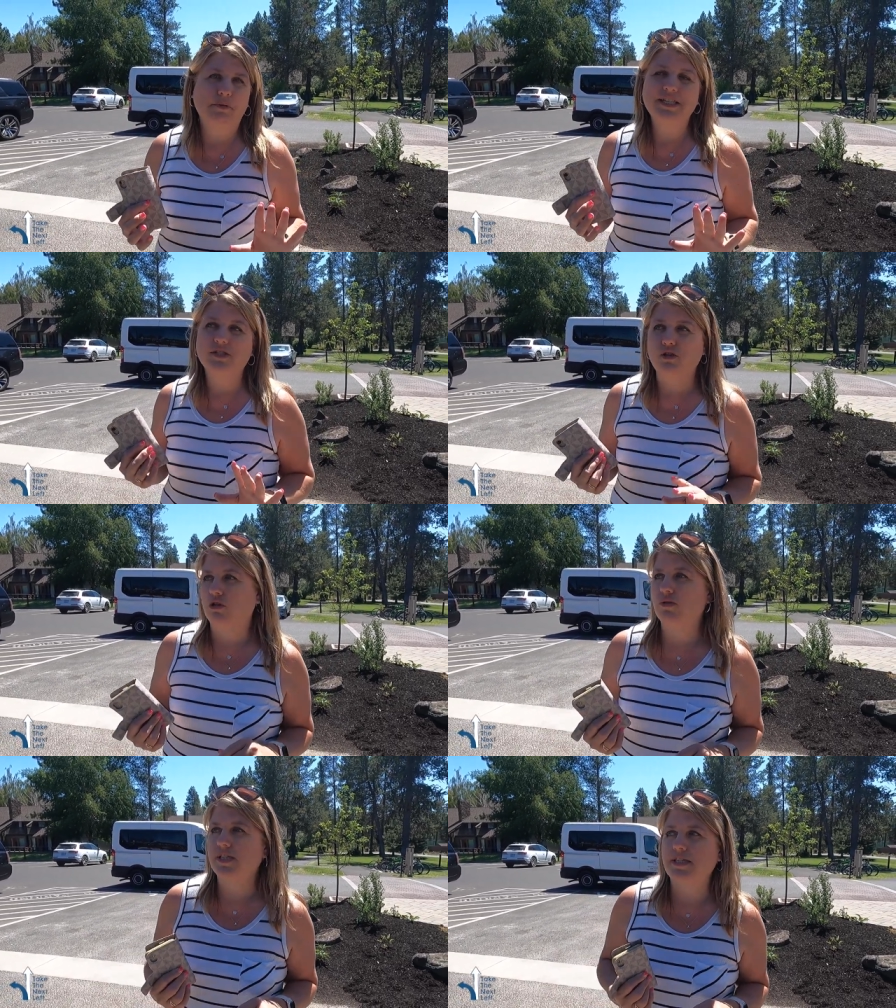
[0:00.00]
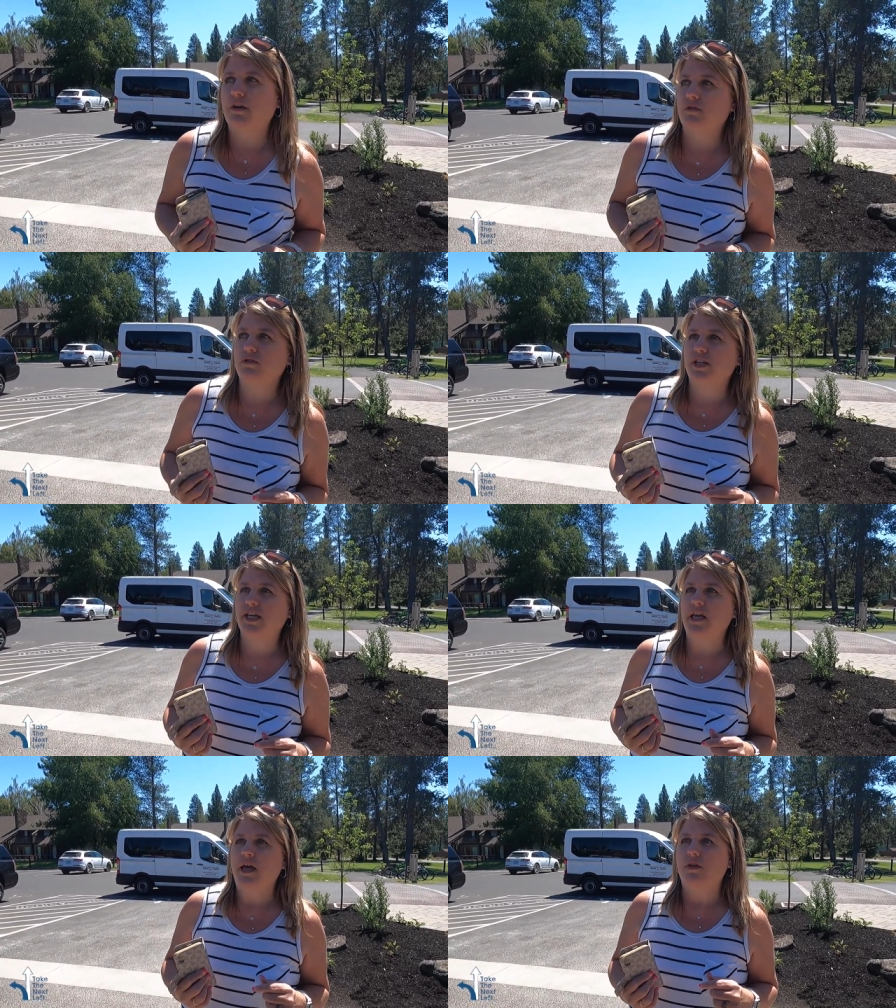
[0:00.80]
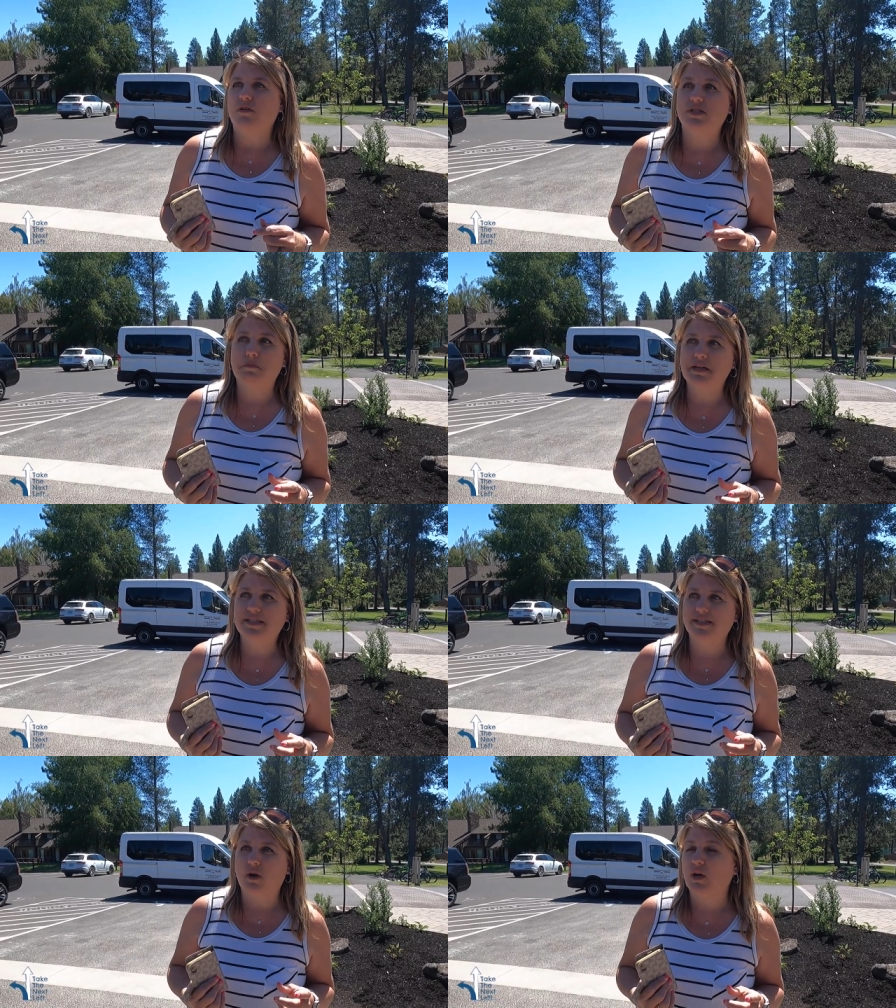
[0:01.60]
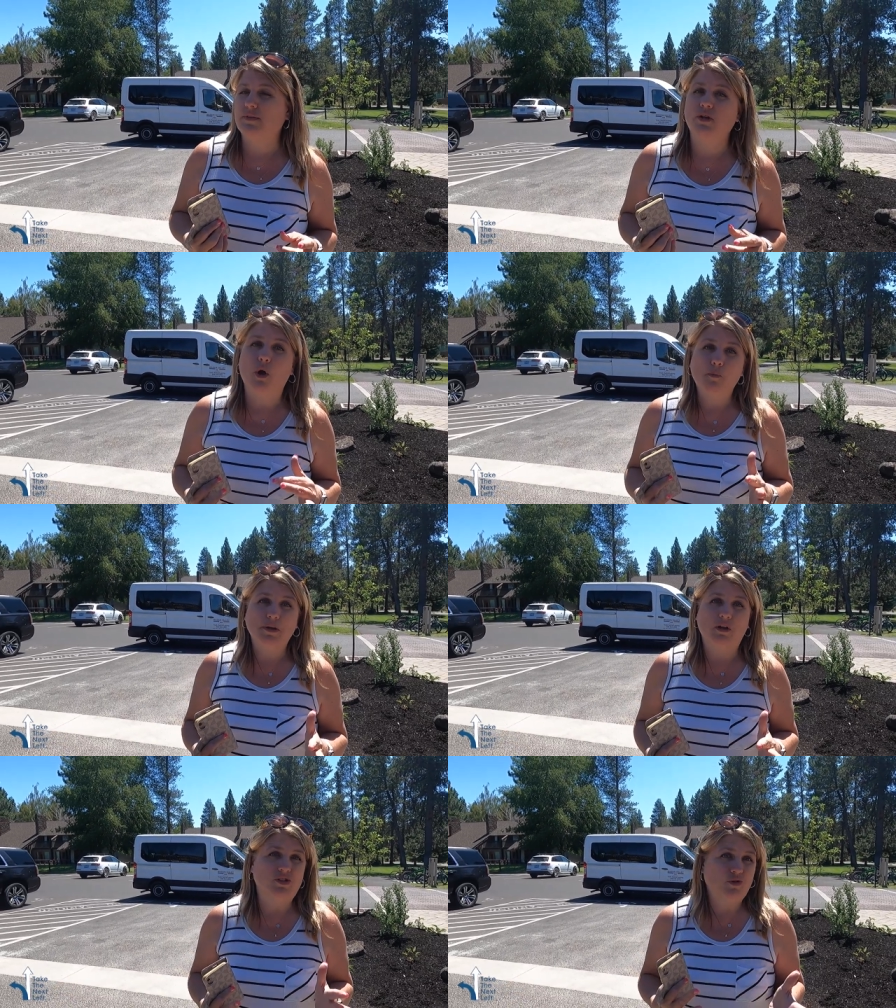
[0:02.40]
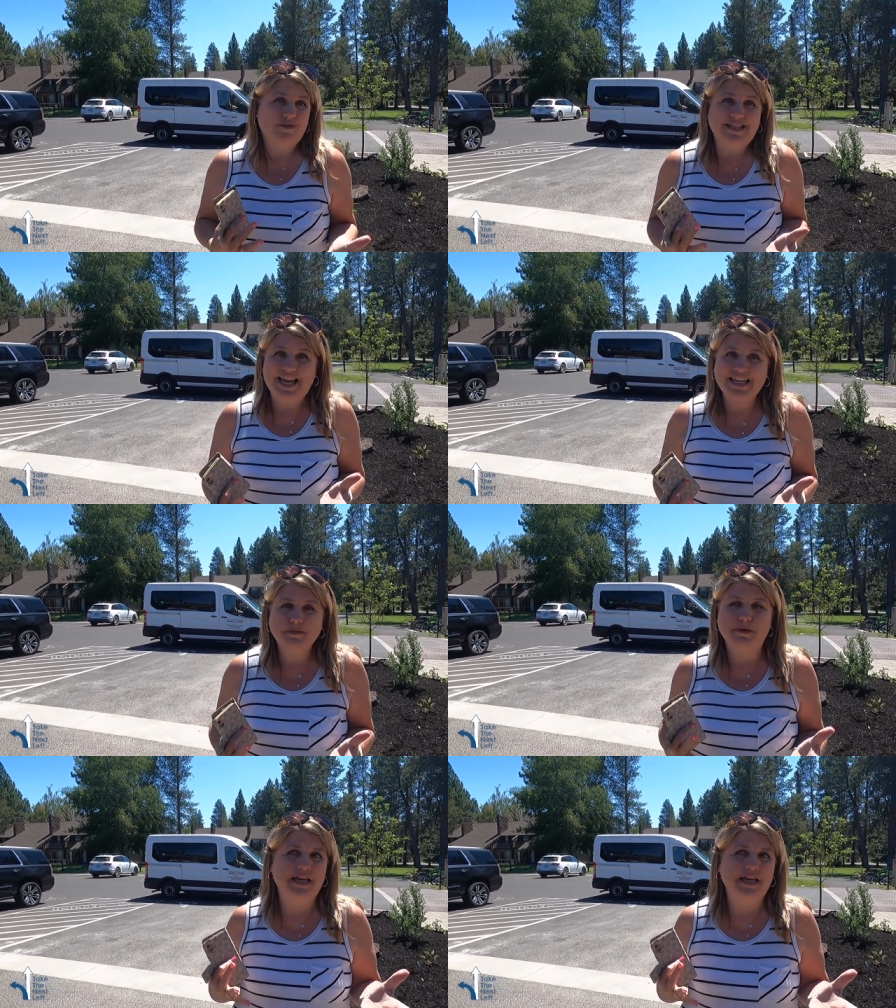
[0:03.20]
Places are closing down early. There's some places that aren't even open on certain days